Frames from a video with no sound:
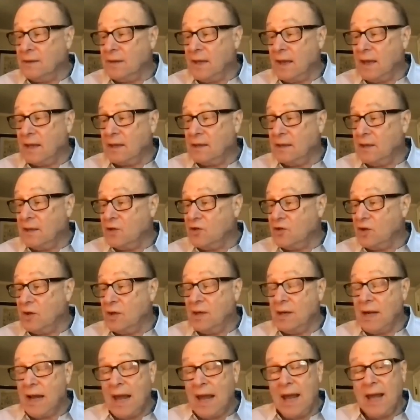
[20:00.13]

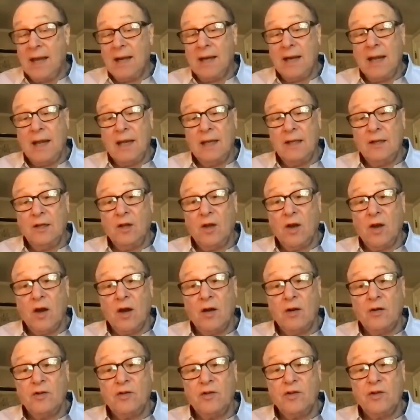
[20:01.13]
technician at a
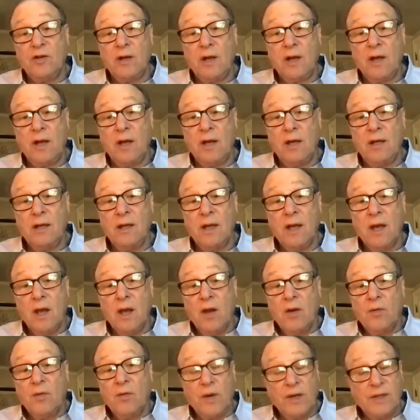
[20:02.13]
large
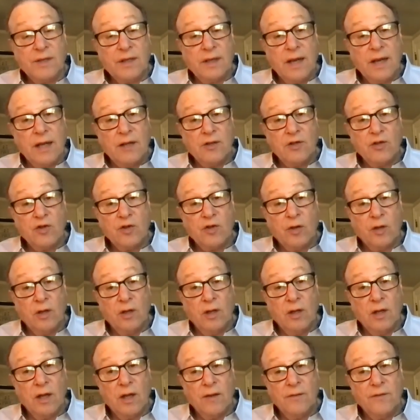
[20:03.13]

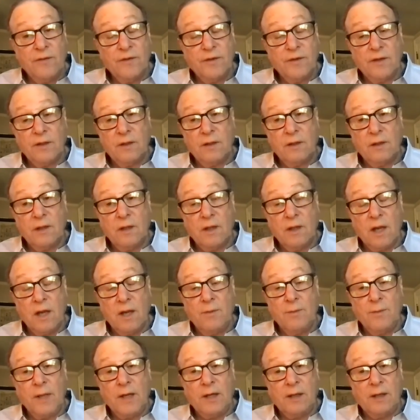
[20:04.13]
residential
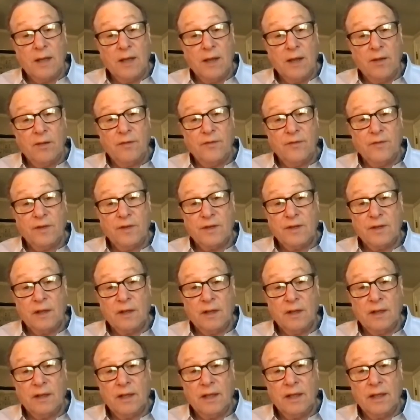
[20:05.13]
mental health
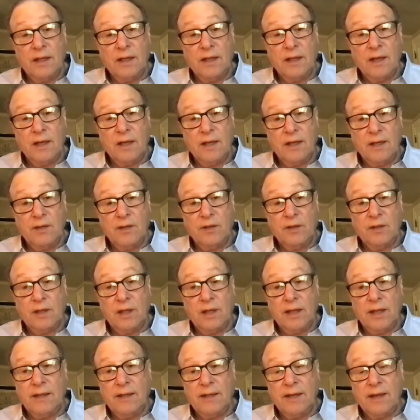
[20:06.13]
facility here in
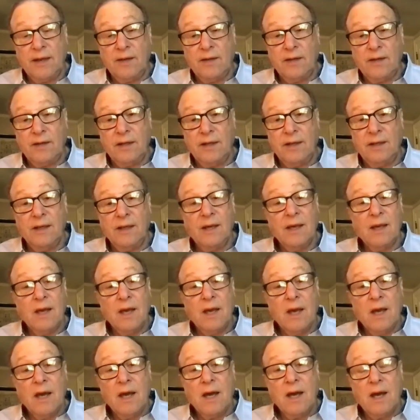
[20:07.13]
Lake County.
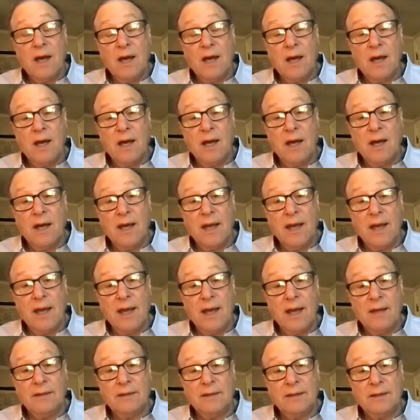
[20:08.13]

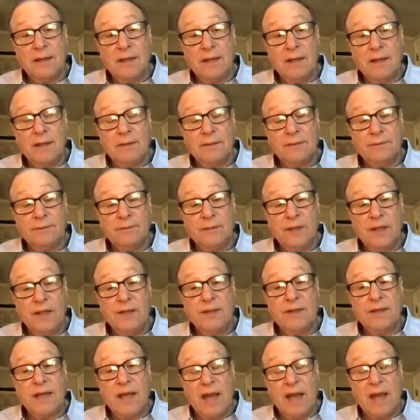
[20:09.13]
And
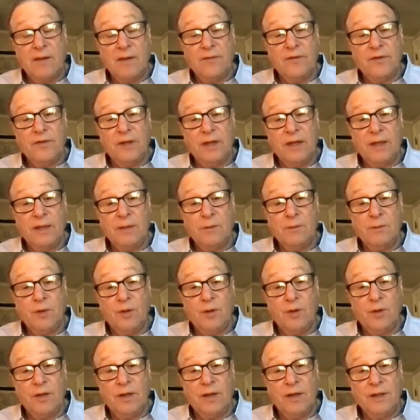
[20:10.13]
he's gainfully
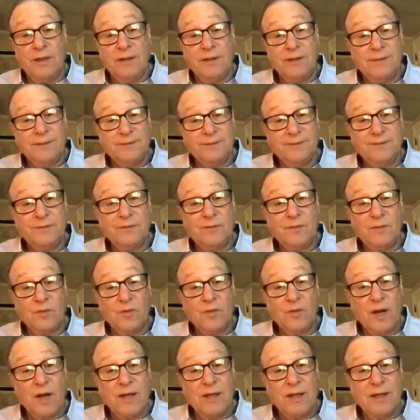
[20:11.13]
employed
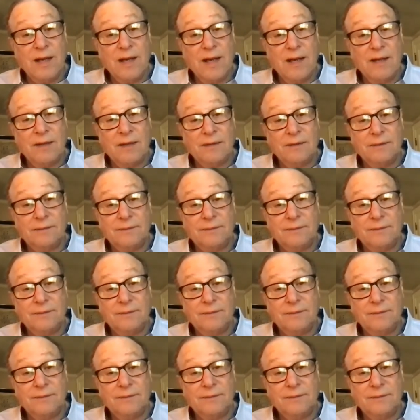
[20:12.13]
right now.